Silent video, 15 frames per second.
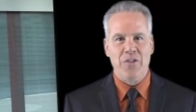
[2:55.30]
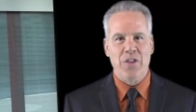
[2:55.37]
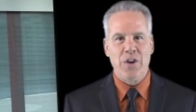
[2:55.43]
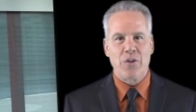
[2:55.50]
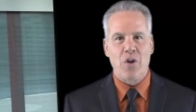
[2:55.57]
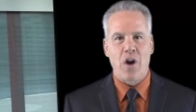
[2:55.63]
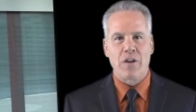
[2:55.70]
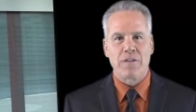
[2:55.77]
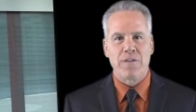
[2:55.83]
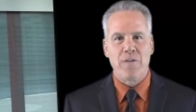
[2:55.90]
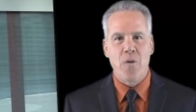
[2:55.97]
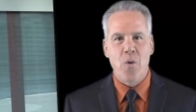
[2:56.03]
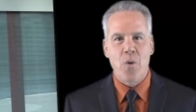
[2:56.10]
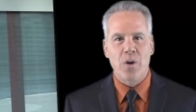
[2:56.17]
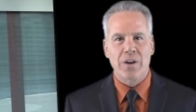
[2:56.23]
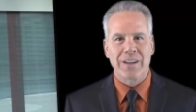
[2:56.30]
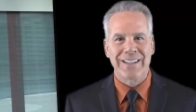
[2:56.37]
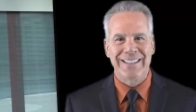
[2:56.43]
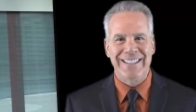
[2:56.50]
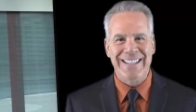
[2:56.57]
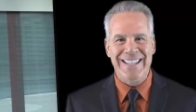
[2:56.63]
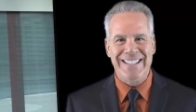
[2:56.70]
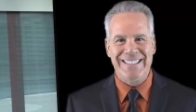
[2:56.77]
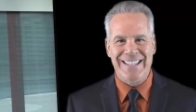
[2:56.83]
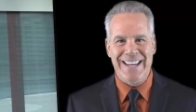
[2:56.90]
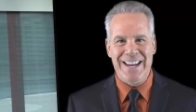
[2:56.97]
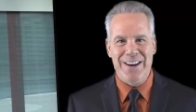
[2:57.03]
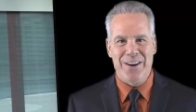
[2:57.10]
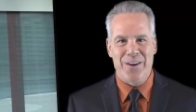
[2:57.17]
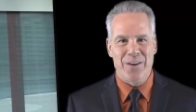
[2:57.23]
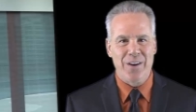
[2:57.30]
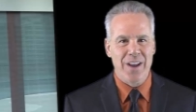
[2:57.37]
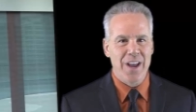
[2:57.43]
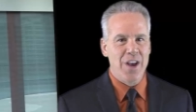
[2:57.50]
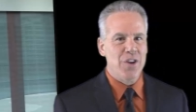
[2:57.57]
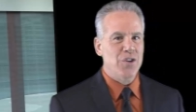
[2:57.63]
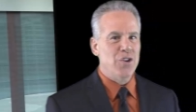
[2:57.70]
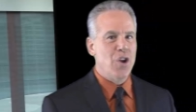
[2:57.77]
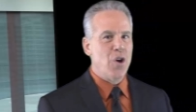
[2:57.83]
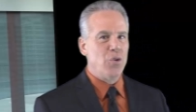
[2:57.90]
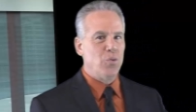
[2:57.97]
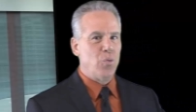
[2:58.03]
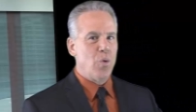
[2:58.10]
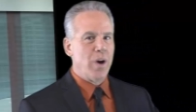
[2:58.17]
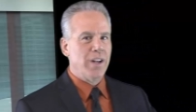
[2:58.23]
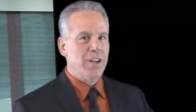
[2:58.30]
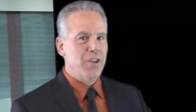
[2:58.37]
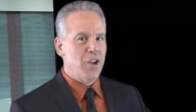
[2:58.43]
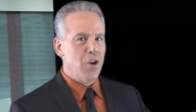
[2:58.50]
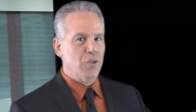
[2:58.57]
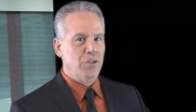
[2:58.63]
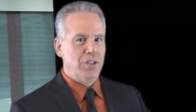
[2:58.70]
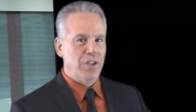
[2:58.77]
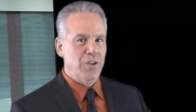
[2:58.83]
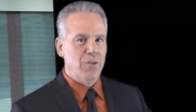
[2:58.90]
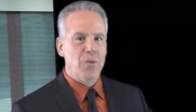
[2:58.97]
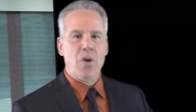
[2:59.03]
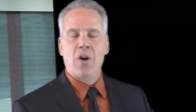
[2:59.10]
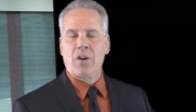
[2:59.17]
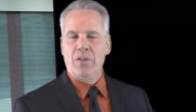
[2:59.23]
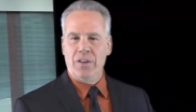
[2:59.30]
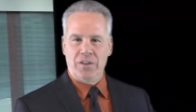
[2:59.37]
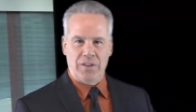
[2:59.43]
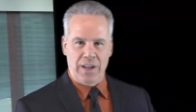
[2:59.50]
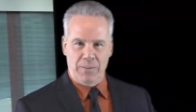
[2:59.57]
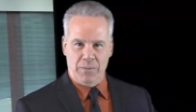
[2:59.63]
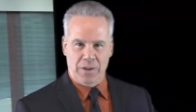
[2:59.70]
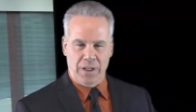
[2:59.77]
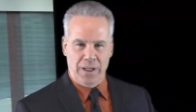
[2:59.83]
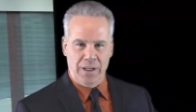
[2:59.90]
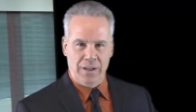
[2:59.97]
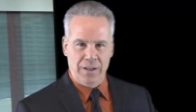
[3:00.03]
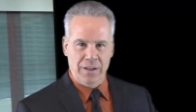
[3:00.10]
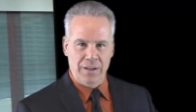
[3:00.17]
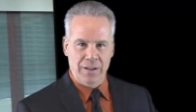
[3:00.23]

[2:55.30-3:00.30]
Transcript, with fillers: There are four cliques here. Node 1 and Node 2 are in the same clique.